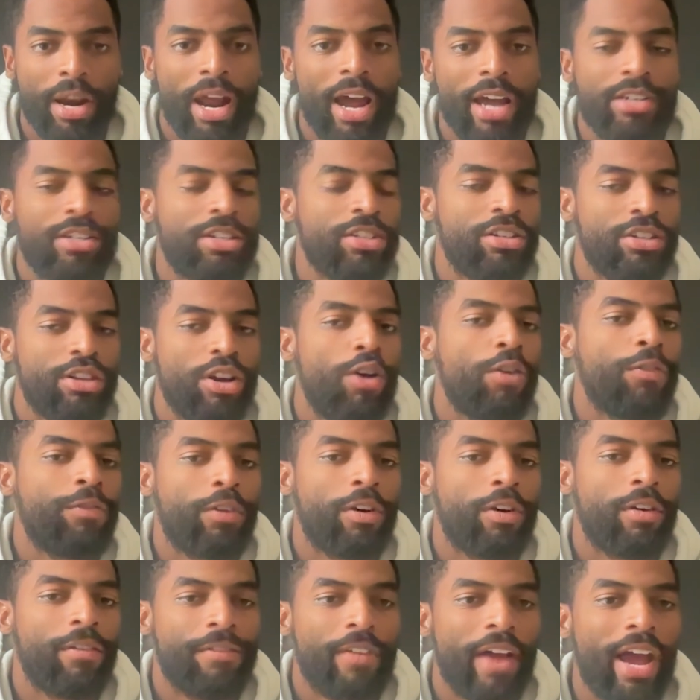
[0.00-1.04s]
But I just know
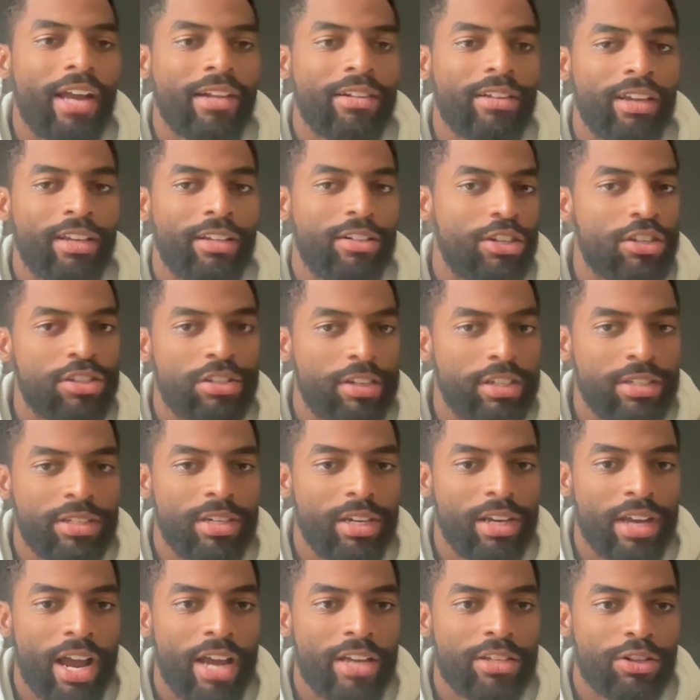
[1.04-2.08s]
for a fact, like just
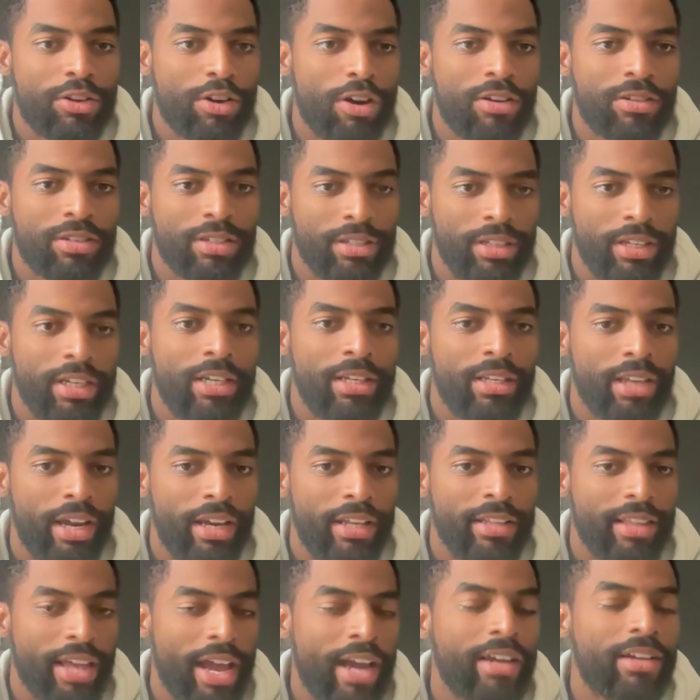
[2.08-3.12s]
listening to guys across the league,
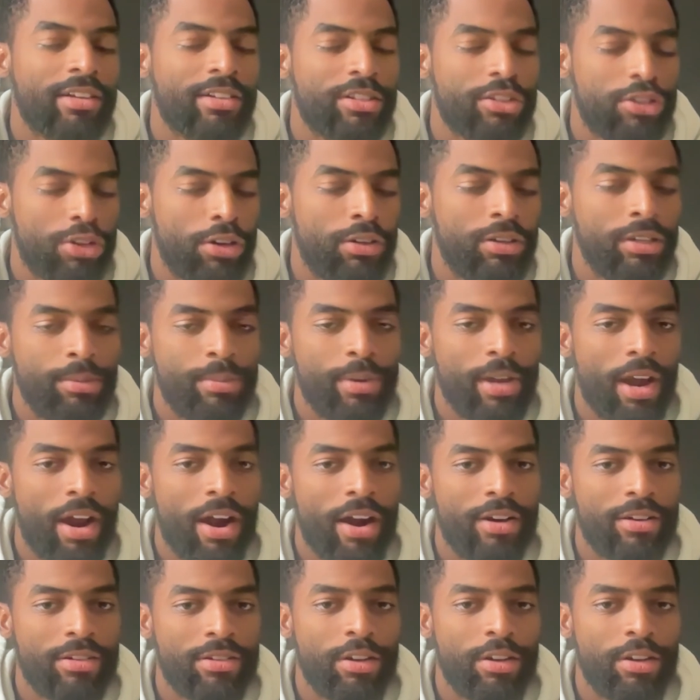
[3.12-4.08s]
like that could certainly be higher.